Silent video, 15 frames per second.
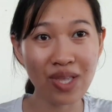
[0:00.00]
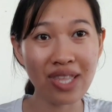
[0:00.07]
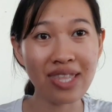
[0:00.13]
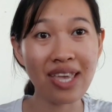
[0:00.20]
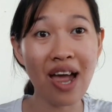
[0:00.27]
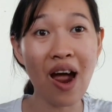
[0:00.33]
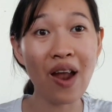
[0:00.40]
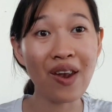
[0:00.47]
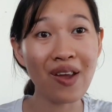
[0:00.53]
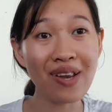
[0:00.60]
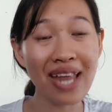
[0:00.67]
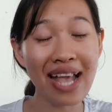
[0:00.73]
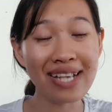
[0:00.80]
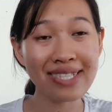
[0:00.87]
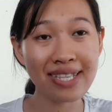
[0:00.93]
so that they are
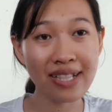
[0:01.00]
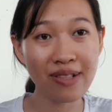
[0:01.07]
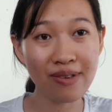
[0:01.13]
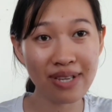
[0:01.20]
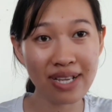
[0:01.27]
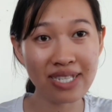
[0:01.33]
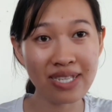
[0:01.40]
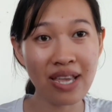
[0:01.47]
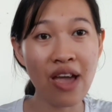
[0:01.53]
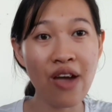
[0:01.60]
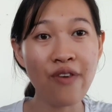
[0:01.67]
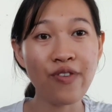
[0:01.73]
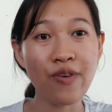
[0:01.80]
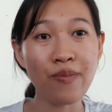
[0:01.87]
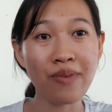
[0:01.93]
not excluded
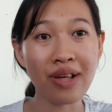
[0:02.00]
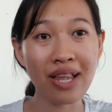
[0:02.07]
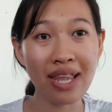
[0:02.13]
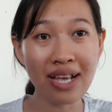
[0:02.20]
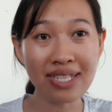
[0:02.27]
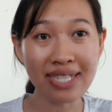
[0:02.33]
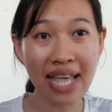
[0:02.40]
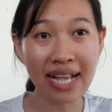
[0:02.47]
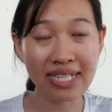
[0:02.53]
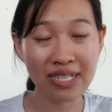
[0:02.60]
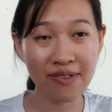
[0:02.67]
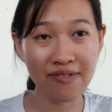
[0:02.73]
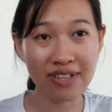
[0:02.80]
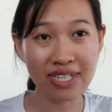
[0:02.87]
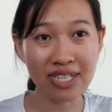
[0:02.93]
from class
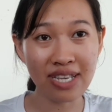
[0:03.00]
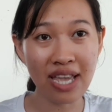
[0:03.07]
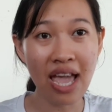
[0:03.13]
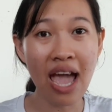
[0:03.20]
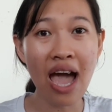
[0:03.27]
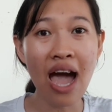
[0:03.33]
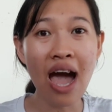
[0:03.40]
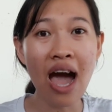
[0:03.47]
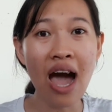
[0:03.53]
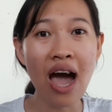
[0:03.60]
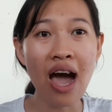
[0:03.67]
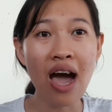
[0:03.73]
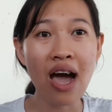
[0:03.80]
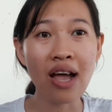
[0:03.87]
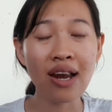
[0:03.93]
activity.
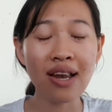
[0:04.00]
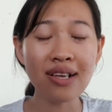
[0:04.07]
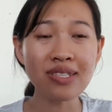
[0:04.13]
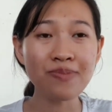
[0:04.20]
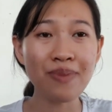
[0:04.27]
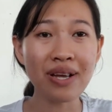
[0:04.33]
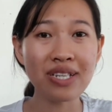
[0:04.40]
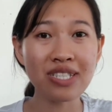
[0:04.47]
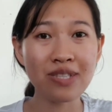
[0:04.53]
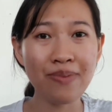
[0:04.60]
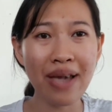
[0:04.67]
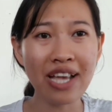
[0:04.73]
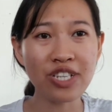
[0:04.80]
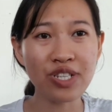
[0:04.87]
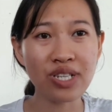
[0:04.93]
Class
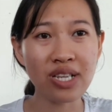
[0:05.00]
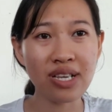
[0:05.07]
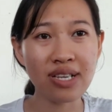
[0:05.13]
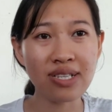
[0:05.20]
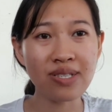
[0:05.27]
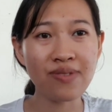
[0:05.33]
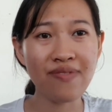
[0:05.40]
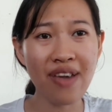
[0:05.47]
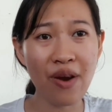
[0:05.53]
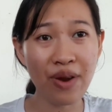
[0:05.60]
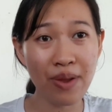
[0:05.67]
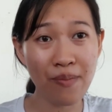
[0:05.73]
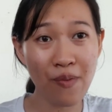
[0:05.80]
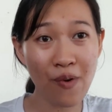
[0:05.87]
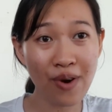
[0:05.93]
participation is
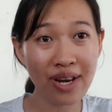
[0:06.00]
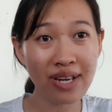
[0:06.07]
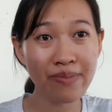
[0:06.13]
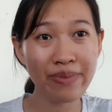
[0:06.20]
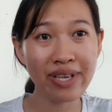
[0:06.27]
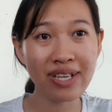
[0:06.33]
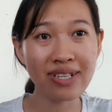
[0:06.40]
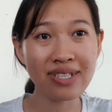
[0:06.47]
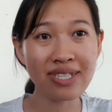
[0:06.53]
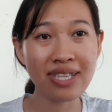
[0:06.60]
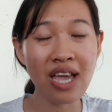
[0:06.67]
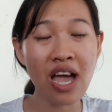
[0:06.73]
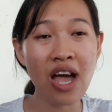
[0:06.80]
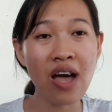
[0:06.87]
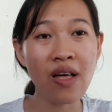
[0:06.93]
very important
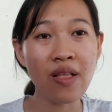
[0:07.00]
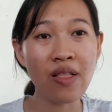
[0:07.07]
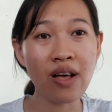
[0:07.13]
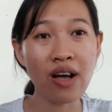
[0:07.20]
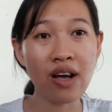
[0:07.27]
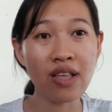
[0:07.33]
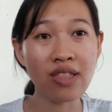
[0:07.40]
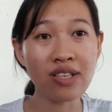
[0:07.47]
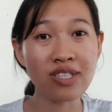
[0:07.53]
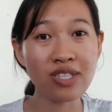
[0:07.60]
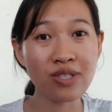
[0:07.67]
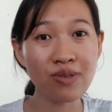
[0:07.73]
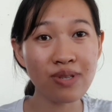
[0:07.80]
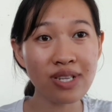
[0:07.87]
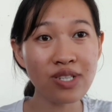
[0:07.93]
because the
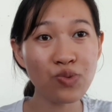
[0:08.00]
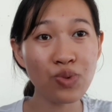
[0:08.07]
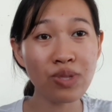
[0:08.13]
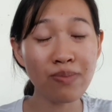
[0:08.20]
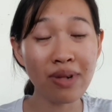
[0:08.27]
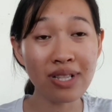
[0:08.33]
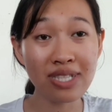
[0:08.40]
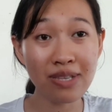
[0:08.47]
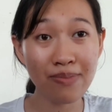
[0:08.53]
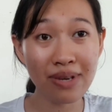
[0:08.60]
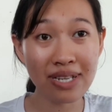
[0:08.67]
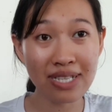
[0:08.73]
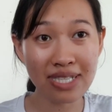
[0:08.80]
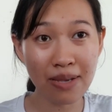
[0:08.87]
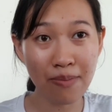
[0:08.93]
student with
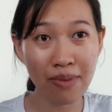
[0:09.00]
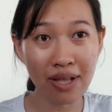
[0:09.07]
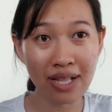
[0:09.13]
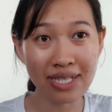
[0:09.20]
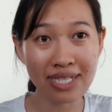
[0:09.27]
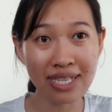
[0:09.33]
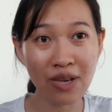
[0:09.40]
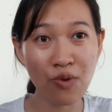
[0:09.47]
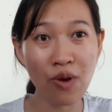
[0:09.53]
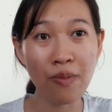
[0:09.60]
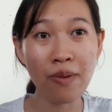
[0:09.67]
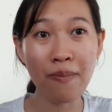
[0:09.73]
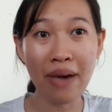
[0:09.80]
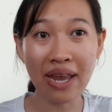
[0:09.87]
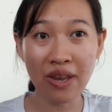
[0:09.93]
multiple disability
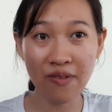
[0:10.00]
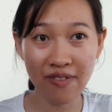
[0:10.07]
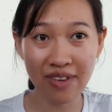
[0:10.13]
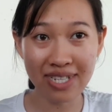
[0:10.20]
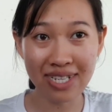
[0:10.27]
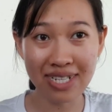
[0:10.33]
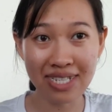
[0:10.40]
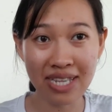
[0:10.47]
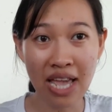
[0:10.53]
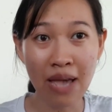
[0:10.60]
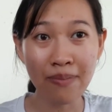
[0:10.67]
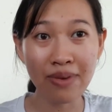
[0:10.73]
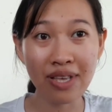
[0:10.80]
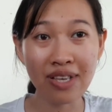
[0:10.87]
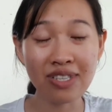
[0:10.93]
will be benefited
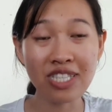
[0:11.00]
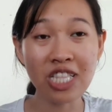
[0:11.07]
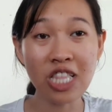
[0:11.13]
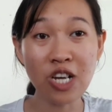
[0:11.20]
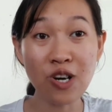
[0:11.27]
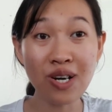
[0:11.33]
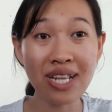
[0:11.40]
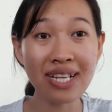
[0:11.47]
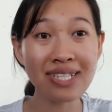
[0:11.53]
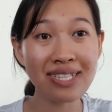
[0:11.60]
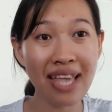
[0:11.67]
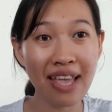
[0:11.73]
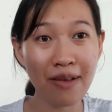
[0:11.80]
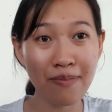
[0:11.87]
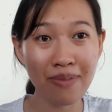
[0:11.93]
because
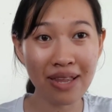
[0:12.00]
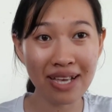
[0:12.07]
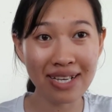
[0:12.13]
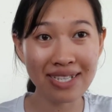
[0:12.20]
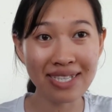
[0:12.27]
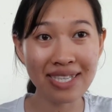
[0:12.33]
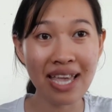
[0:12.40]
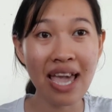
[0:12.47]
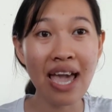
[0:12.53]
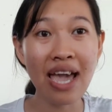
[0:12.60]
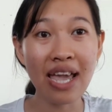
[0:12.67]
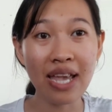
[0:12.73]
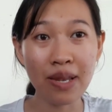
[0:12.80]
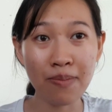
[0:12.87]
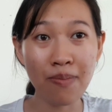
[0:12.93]
learning takes place
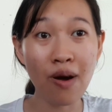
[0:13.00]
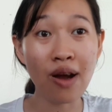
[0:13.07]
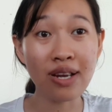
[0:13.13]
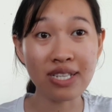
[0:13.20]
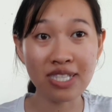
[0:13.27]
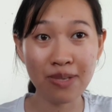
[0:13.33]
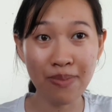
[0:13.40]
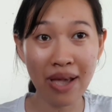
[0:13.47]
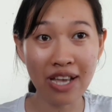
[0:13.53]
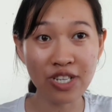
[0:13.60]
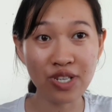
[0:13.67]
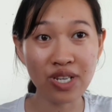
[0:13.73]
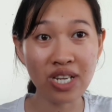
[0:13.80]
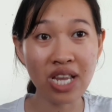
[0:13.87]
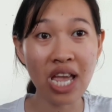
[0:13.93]
in
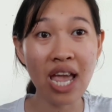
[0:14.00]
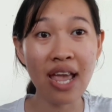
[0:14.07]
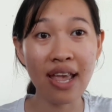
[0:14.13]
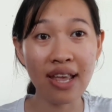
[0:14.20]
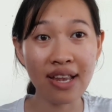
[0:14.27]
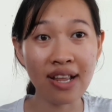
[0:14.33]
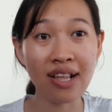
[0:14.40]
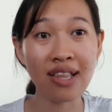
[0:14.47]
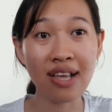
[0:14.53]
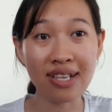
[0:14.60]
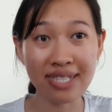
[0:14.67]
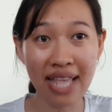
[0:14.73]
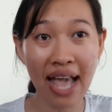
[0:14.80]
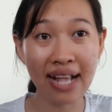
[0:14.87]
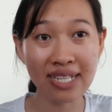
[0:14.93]
participation in
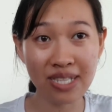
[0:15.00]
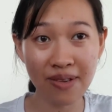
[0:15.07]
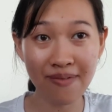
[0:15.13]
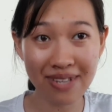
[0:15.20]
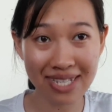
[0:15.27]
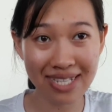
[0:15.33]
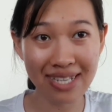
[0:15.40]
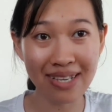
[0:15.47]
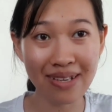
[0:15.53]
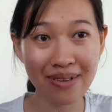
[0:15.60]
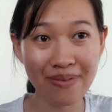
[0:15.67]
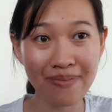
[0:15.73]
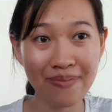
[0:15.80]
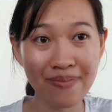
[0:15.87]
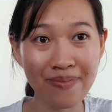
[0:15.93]
class
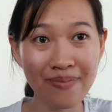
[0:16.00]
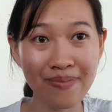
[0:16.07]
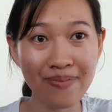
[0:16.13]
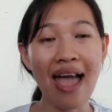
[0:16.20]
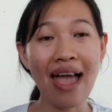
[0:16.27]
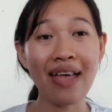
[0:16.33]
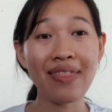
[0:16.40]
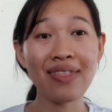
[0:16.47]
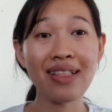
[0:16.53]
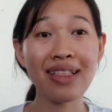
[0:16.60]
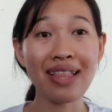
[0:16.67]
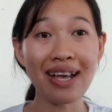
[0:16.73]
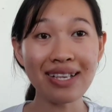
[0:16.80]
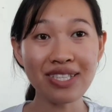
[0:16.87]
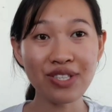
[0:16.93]
activity.
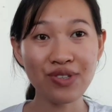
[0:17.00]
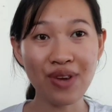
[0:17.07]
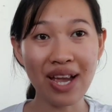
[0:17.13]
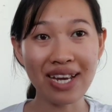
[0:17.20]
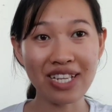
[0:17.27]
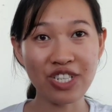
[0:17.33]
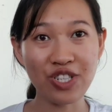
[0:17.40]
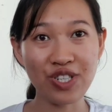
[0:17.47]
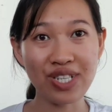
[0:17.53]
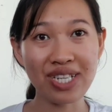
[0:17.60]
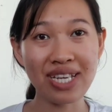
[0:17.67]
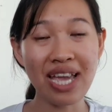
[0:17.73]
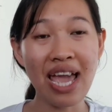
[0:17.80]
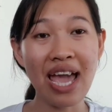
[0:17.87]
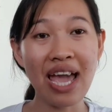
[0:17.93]
And the last
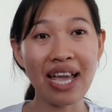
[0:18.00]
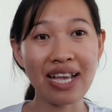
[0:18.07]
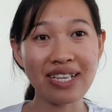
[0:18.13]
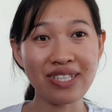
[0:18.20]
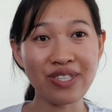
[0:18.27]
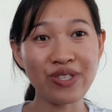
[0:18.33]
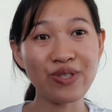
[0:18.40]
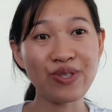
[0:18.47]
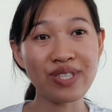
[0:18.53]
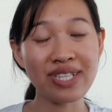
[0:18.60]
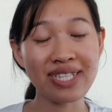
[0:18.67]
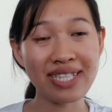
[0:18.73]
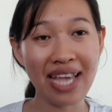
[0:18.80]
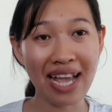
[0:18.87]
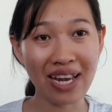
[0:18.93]
strategy is
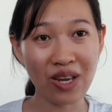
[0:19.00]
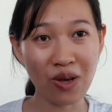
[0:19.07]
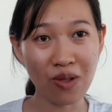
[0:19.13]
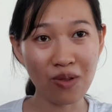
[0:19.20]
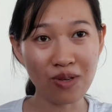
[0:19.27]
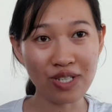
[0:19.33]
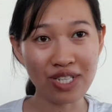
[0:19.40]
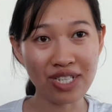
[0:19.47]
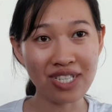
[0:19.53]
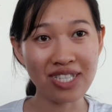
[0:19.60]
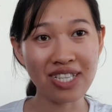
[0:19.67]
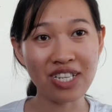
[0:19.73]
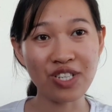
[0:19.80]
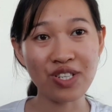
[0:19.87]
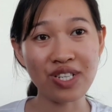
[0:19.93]
using
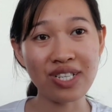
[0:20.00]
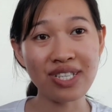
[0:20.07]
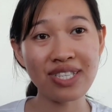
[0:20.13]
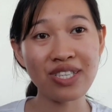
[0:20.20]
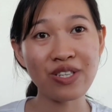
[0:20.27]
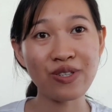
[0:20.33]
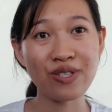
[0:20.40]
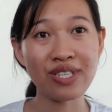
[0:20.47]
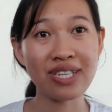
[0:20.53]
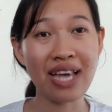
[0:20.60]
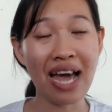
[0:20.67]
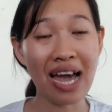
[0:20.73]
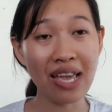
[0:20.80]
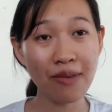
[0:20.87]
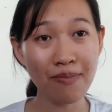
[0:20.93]
technology such as
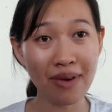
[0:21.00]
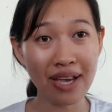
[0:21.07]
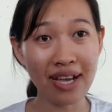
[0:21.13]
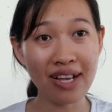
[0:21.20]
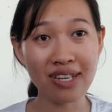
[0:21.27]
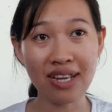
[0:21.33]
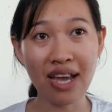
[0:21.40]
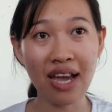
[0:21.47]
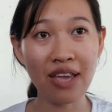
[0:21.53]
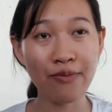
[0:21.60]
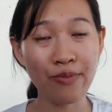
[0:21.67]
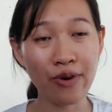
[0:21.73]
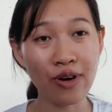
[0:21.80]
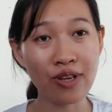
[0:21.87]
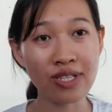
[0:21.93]
using iPad,
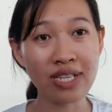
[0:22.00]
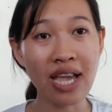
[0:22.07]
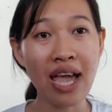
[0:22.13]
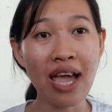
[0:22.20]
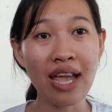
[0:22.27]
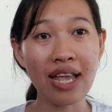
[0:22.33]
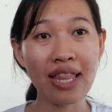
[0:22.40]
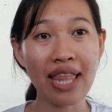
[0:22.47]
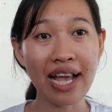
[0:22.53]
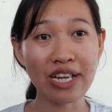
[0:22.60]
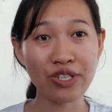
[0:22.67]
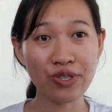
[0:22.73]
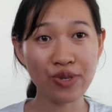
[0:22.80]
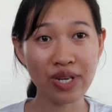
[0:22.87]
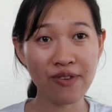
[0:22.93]
iPod,
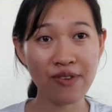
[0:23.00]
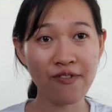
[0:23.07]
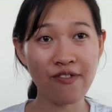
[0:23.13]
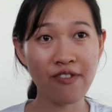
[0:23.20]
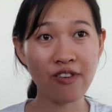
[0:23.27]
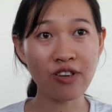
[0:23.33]
electronic